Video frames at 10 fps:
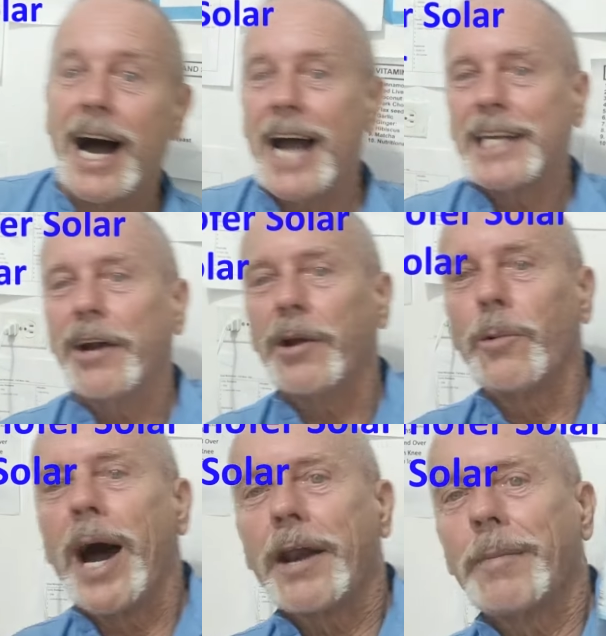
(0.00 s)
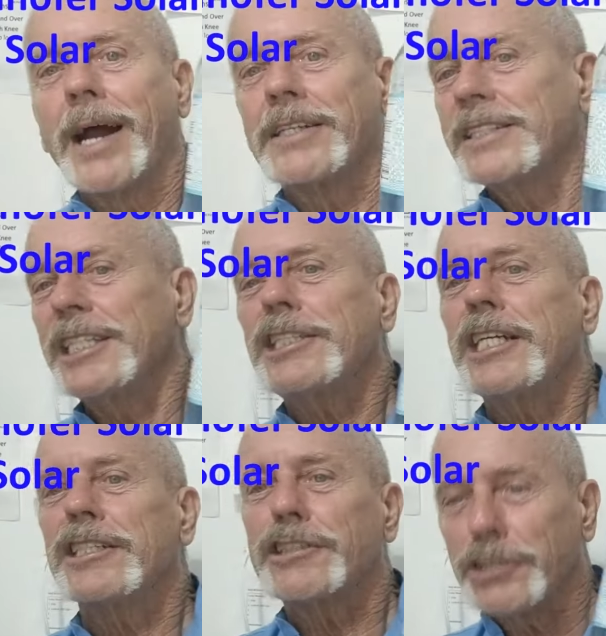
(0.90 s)
I carry water bottles. These
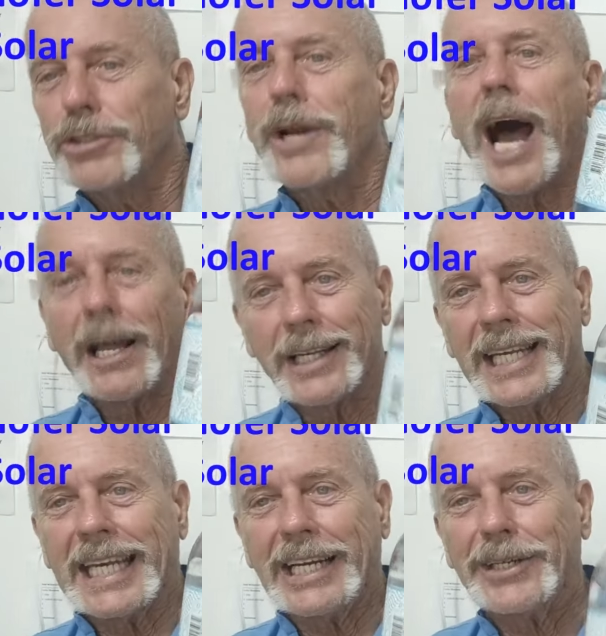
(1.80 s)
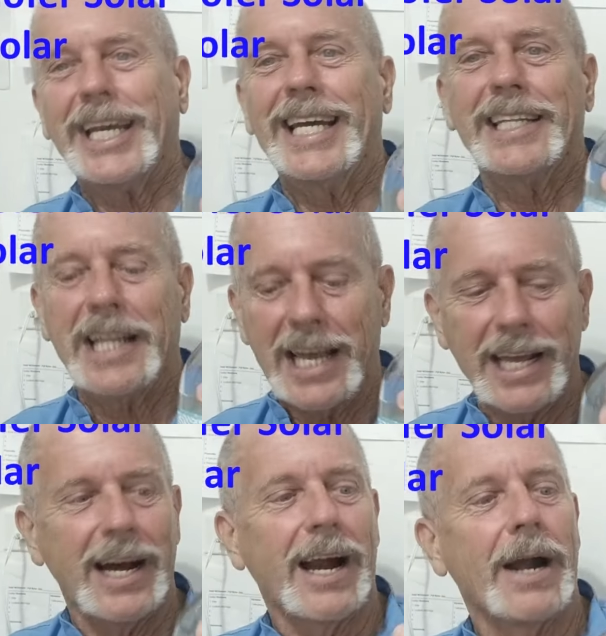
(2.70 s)
things do not leak, okay?
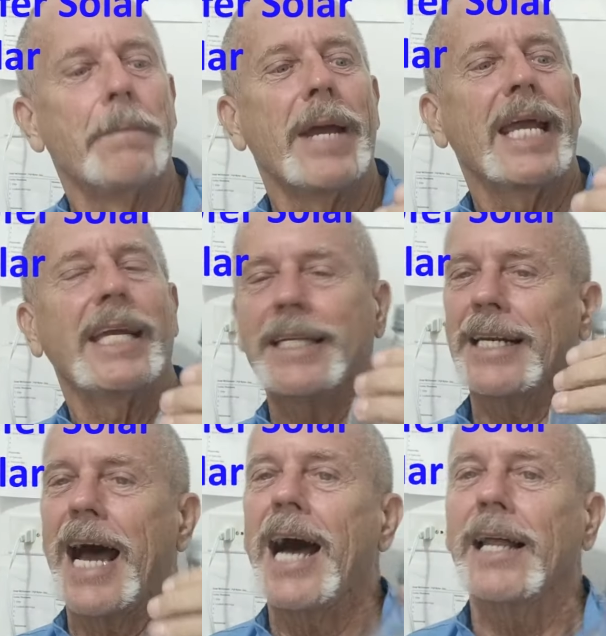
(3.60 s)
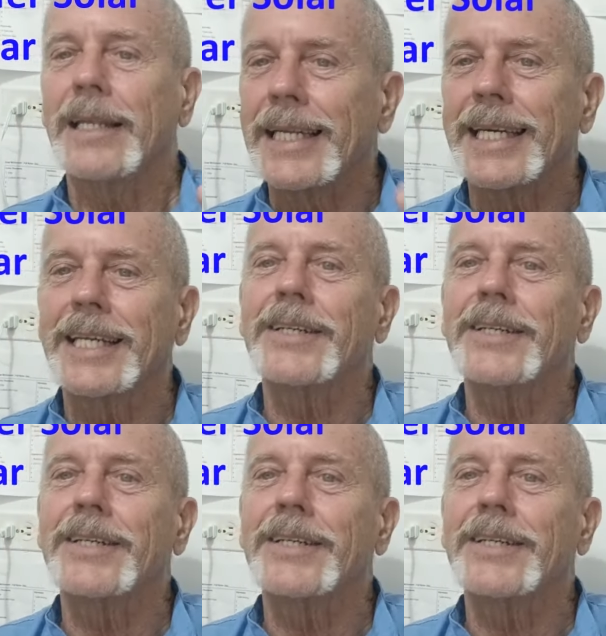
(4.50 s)
They are made to not leak,